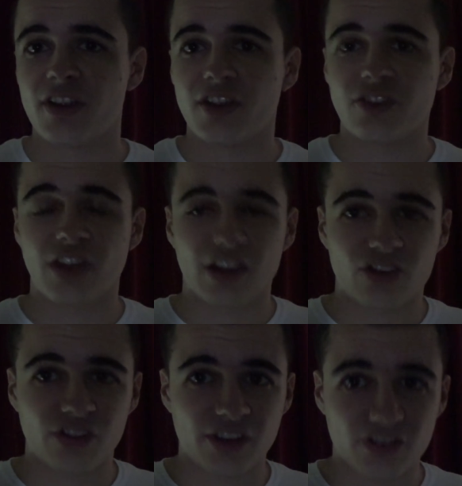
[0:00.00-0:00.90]
It's
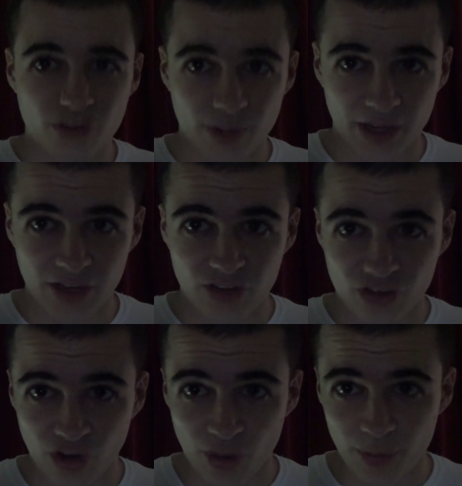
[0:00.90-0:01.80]
actually doing its
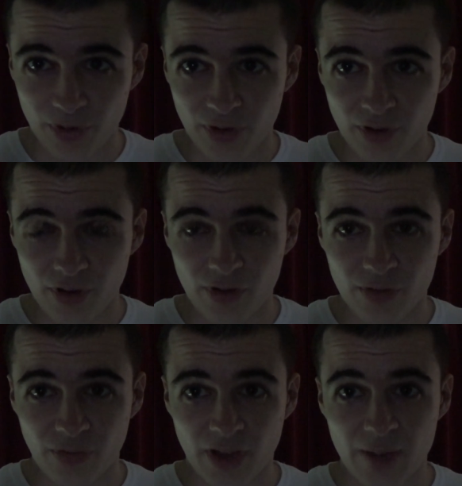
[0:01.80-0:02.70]
job
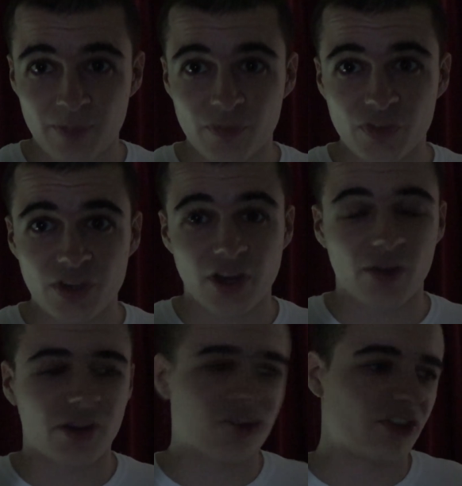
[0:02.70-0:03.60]
of, you
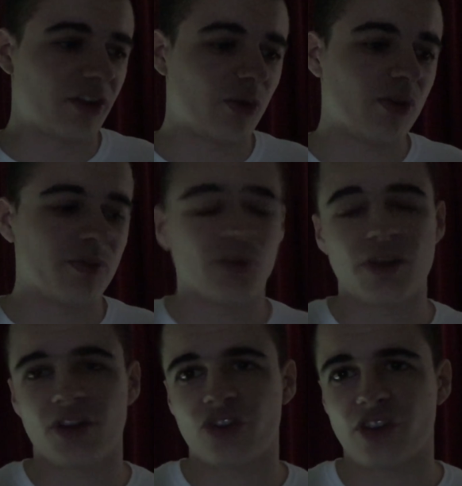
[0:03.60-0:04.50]
know, like I said, all of them were
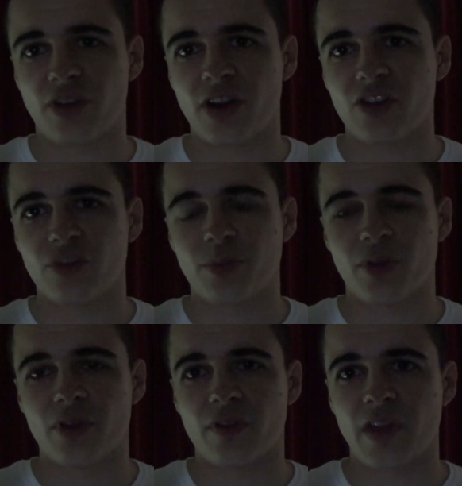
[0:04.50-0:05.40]
like cigarettes,
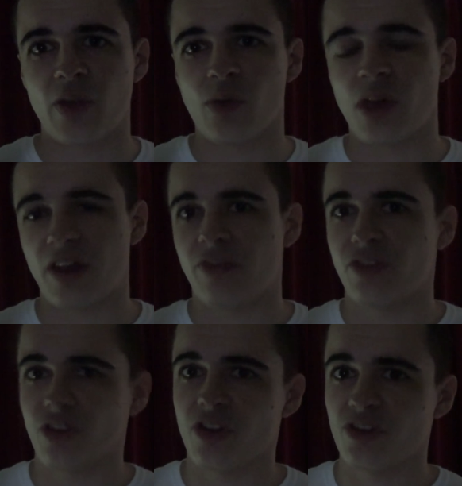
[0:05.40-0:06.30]
but they all
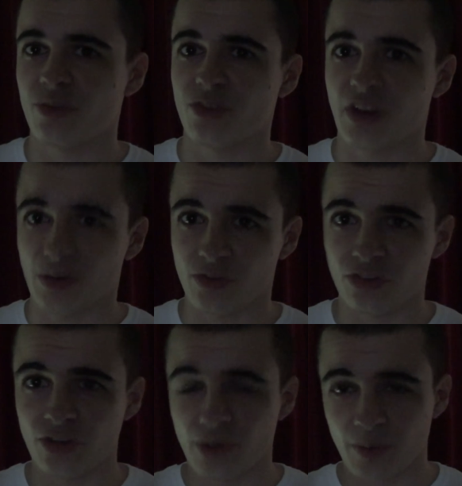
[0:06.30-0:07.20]
advertise themselves
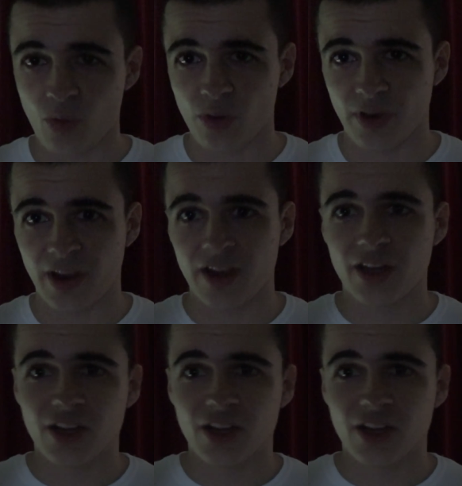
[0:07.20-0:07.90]
as doing more than that.